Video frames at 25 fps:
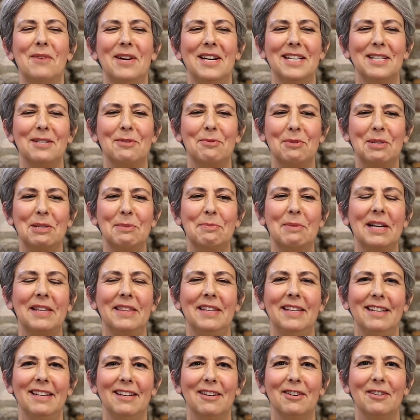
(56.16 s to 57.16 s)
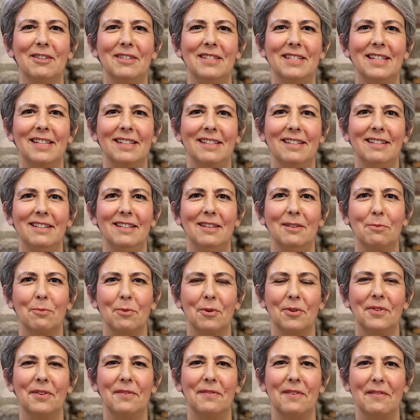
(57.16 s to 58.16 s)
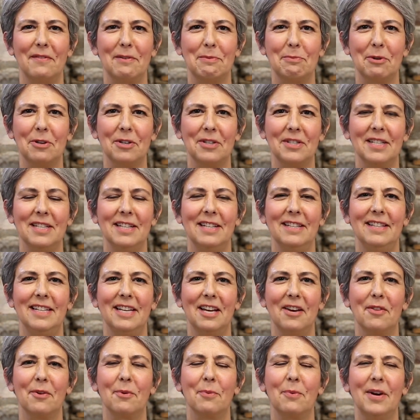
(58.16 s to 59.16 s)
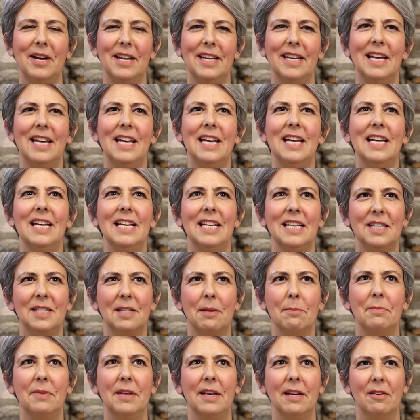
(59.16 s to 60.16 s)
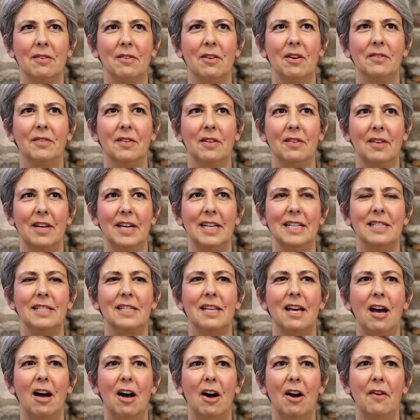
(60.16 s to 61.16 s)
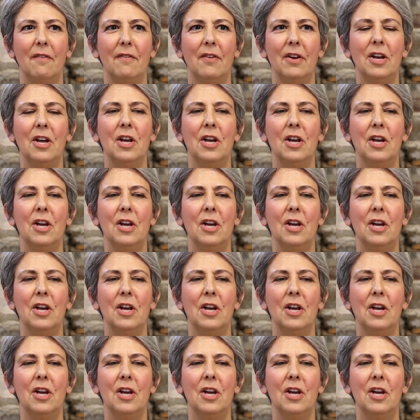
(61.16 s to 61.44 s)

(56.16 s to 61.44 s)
one is respect the inherent dignity and worth of every person, and the other one is something along the lines of